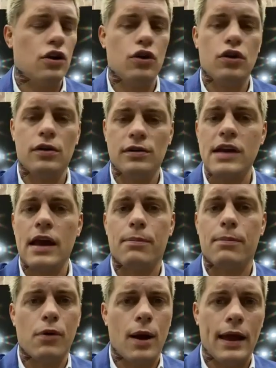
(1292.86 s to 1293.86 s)
you can take a
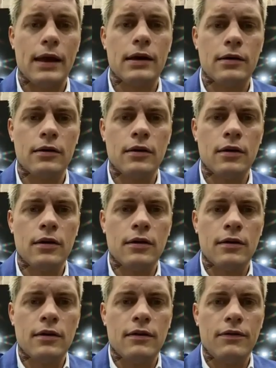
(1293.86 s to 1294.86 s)
break
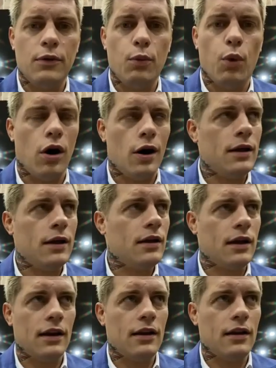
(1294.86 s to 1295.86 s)
if you want,
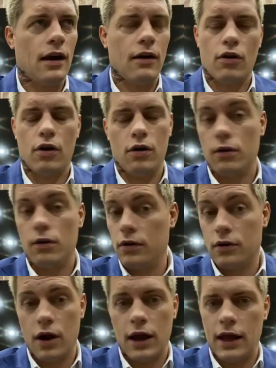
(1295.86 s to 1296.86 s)
and I was oh
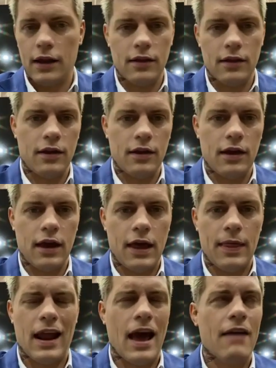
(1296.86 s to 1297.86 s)
great. And
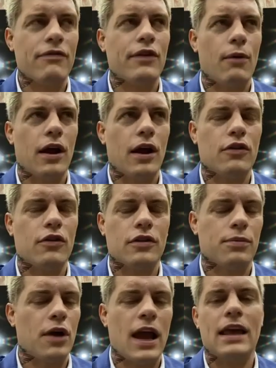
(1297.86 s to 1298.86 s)
then I have, when I took the
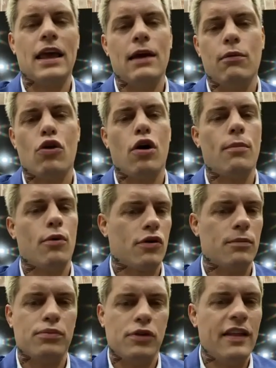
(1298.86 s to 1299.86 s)
break, it was almost
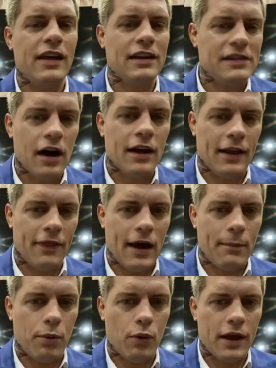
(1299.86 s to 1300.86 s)
completely done at
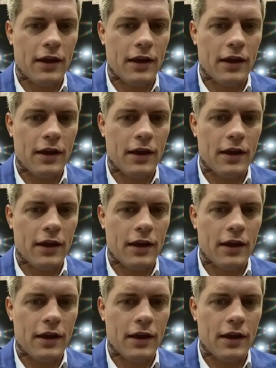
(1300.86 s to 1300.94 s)
that point.